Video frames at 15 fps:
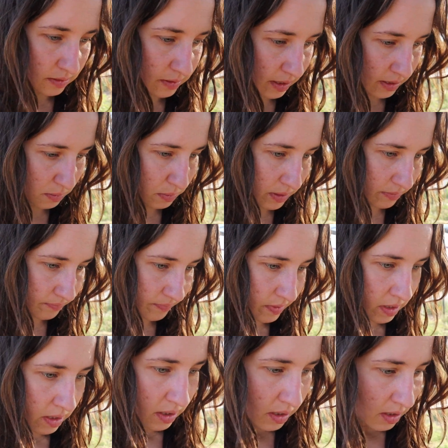And that's what
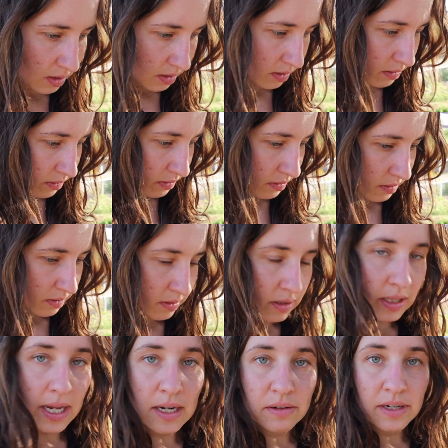
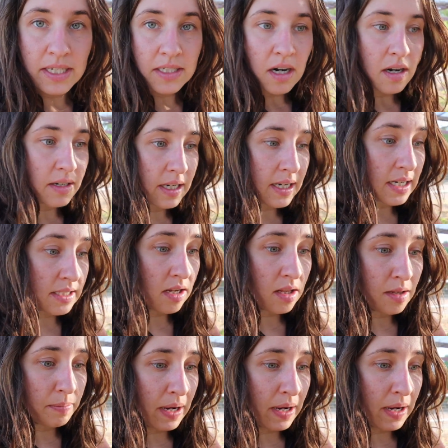landrace gardening is all